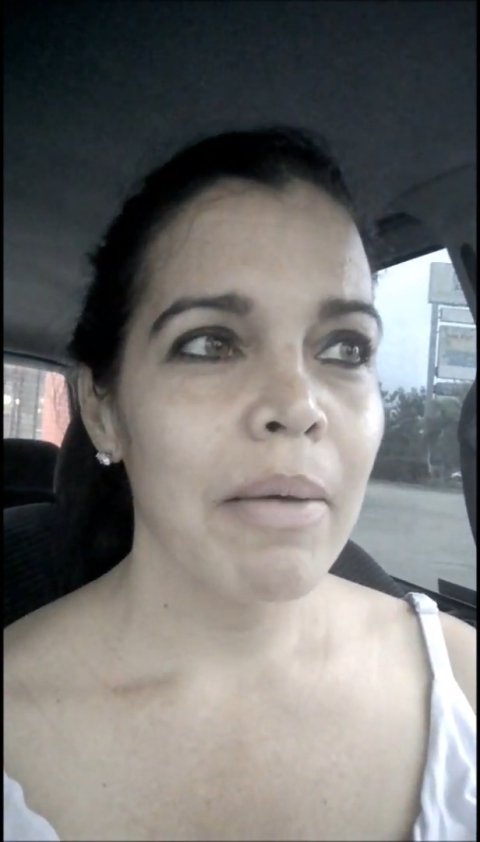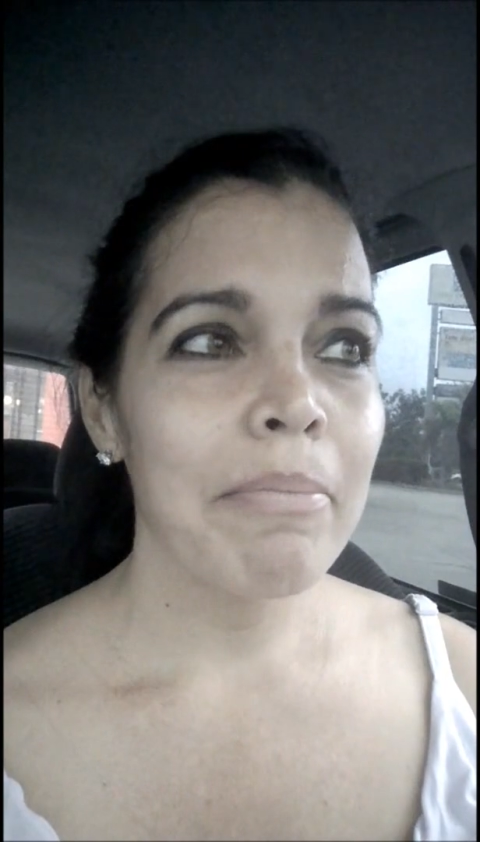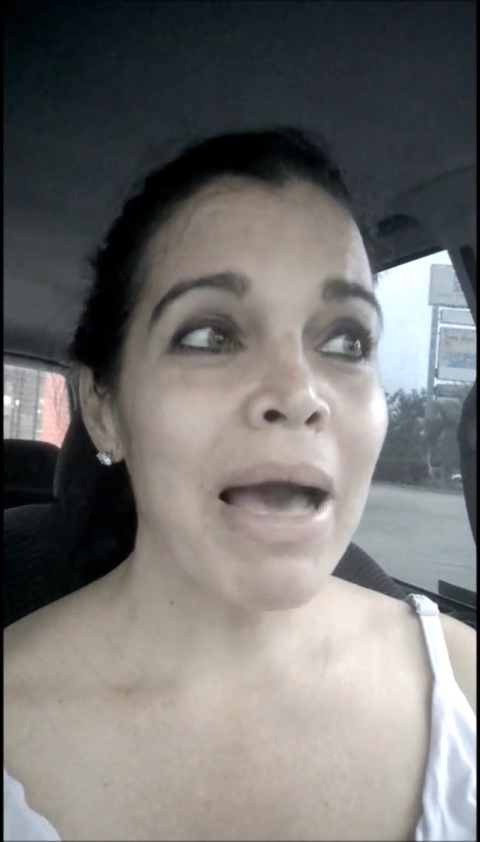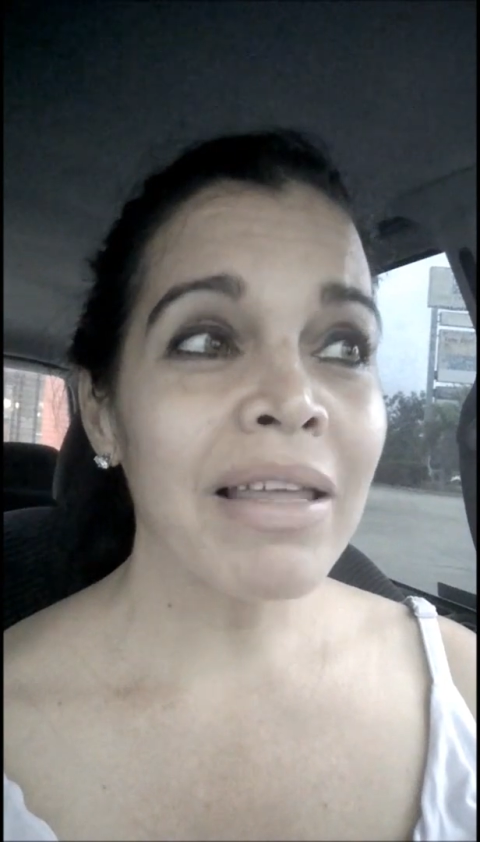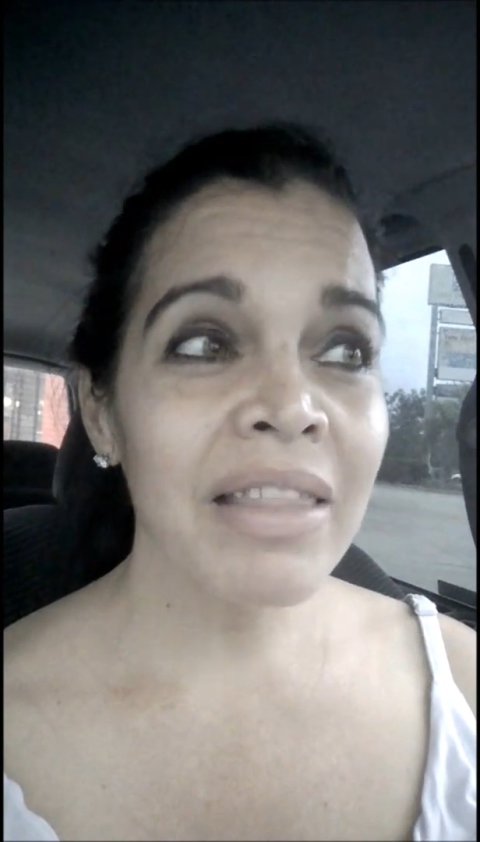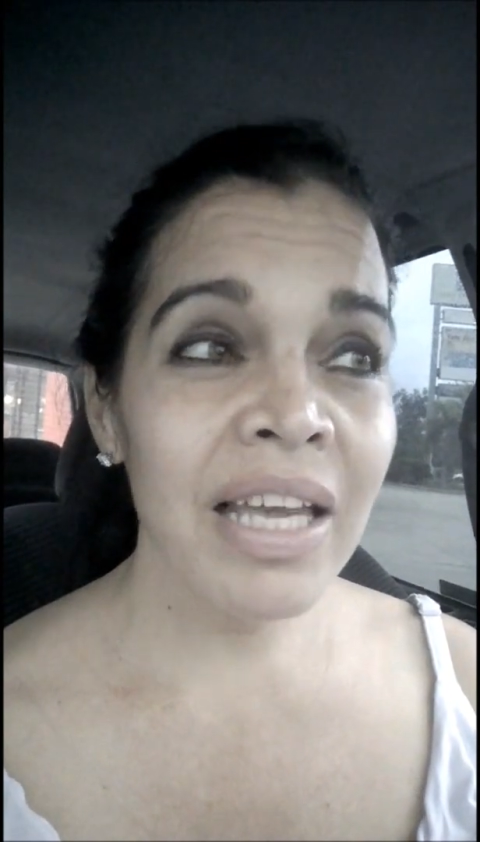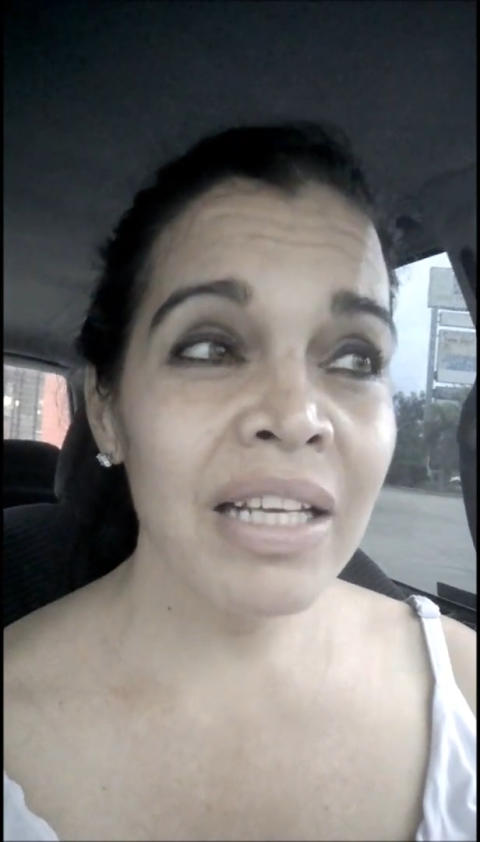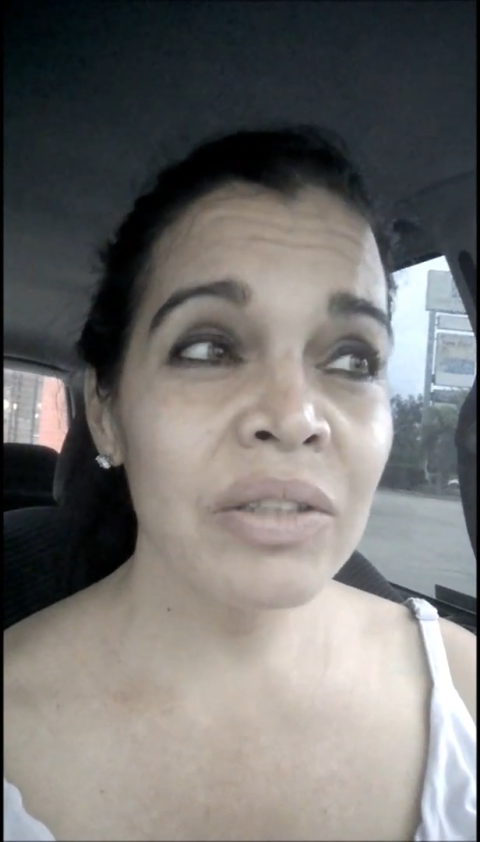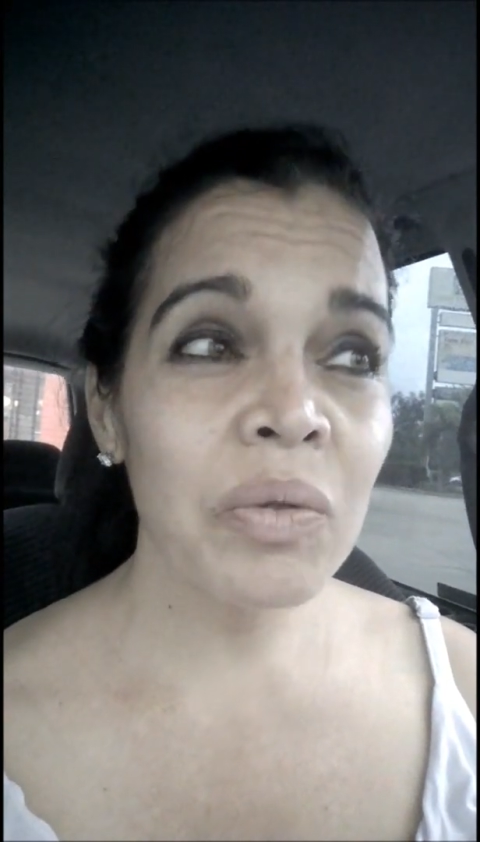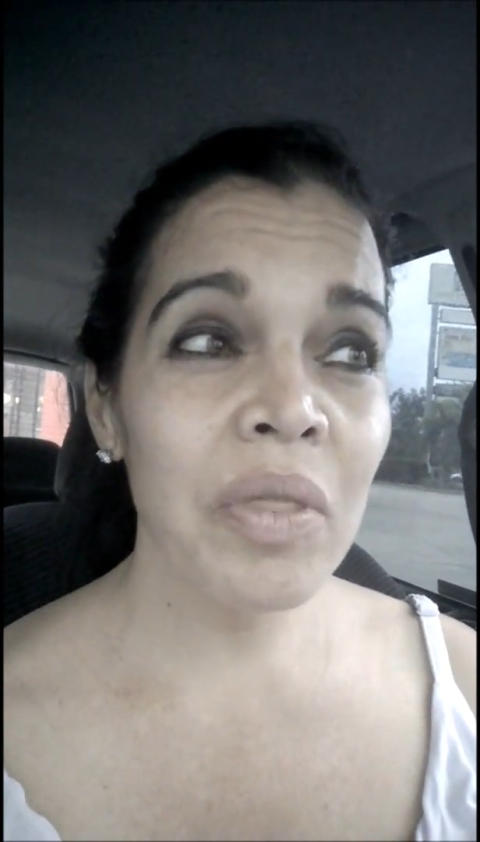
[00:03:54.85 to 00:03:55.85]
Back then
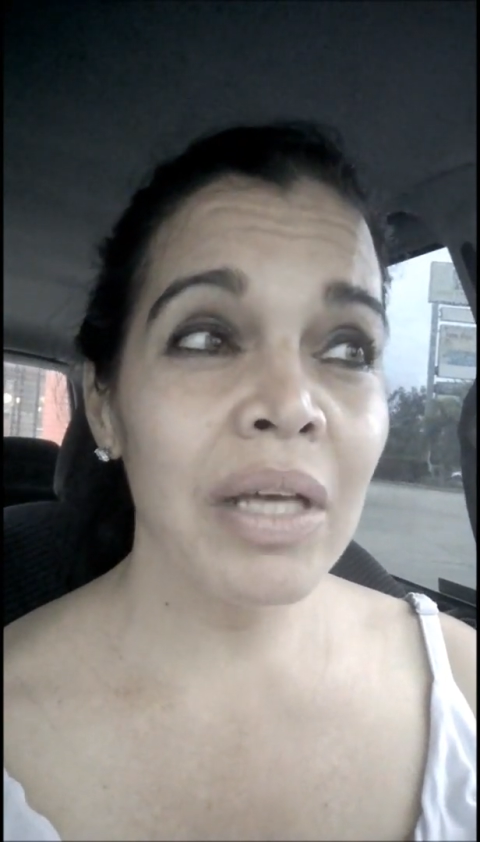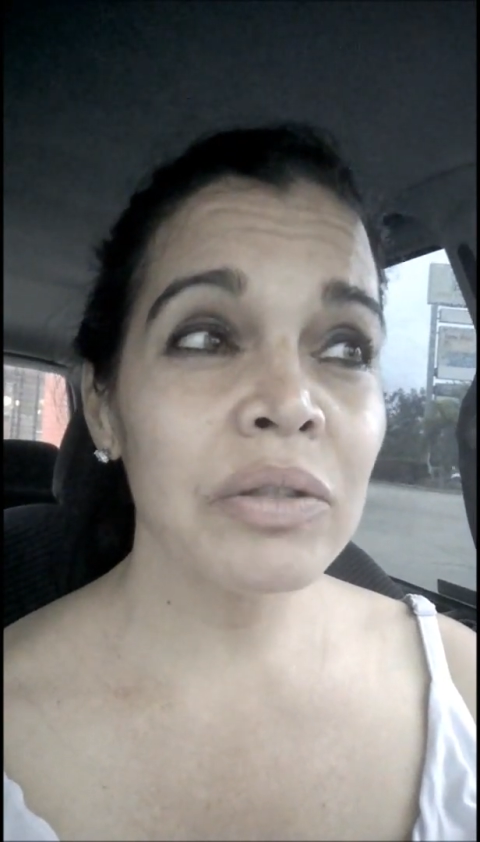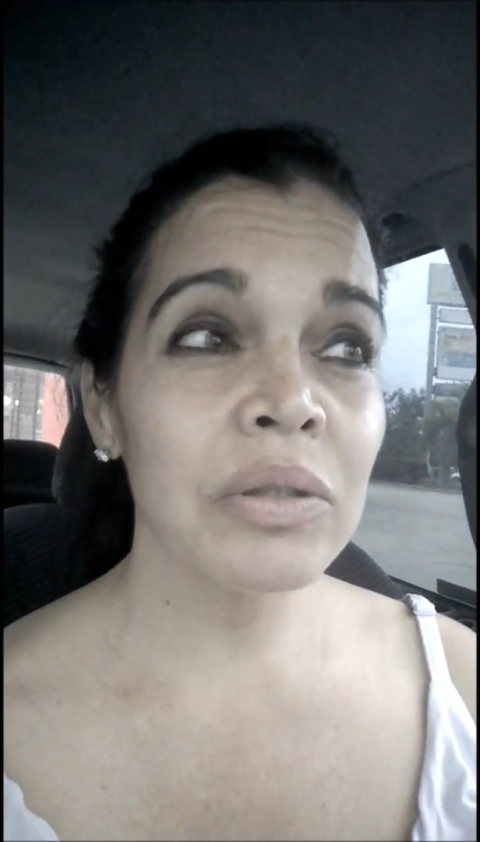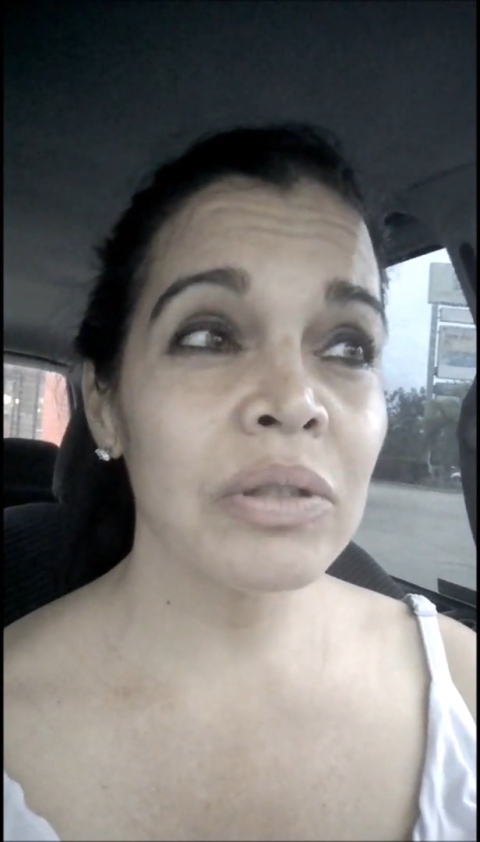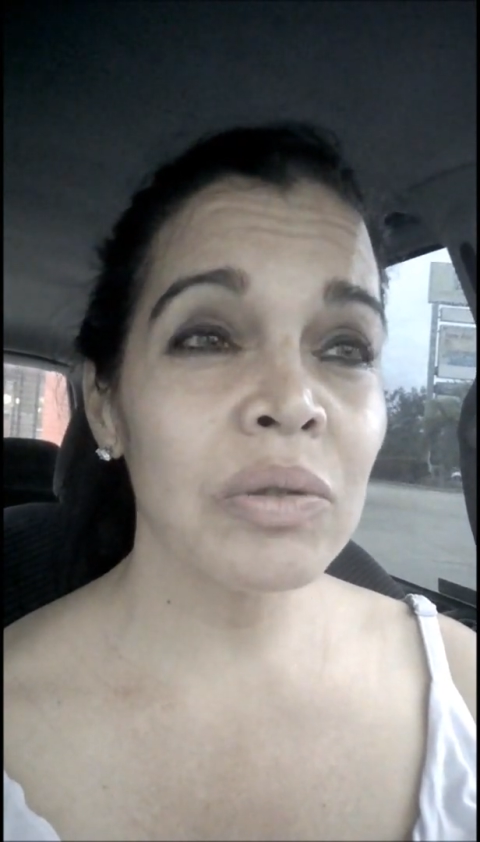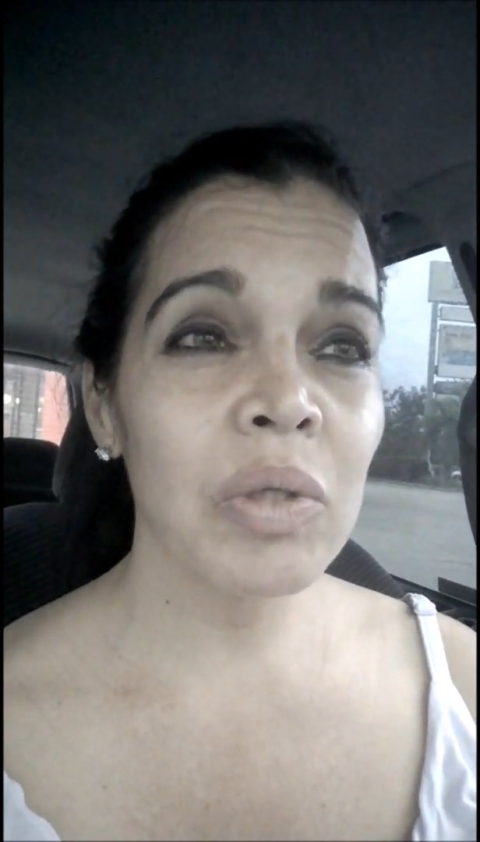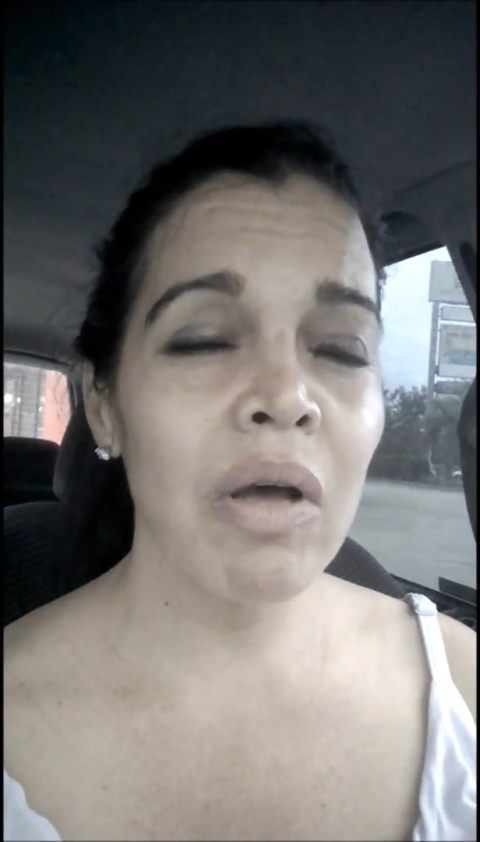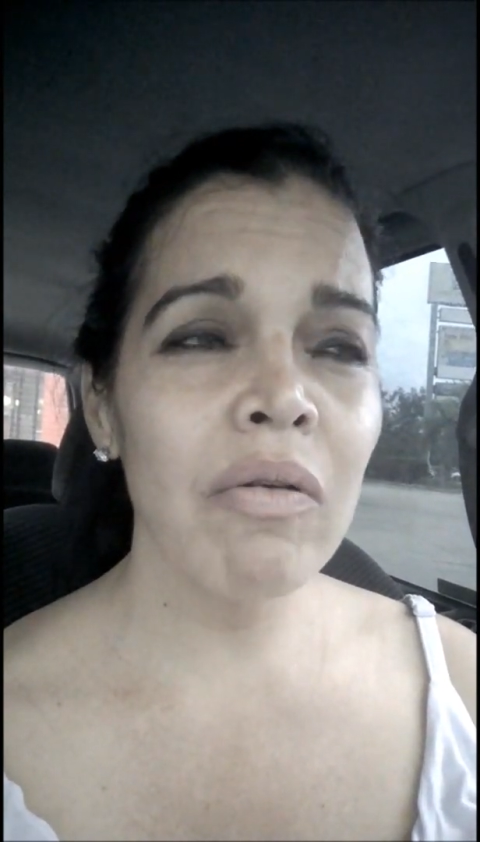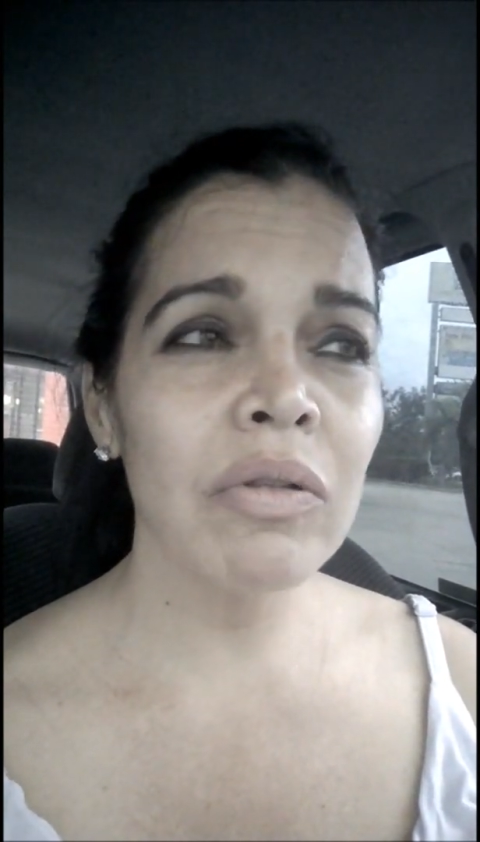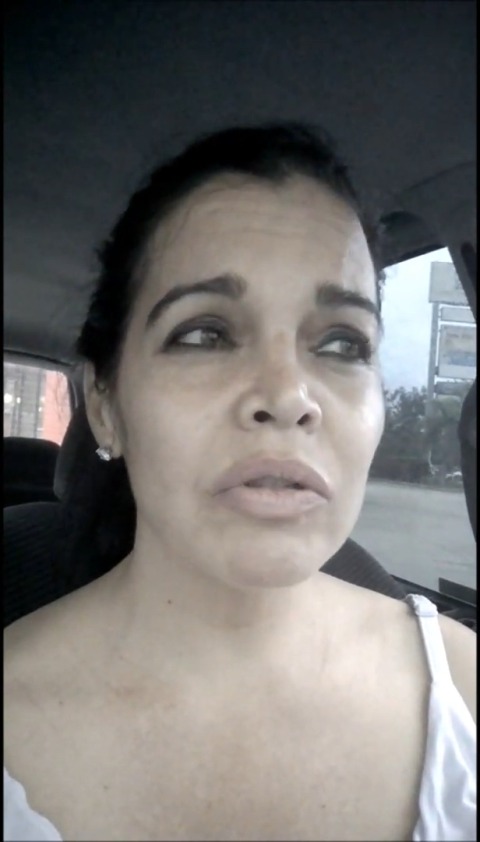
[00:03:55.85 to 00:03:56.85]
in 2012,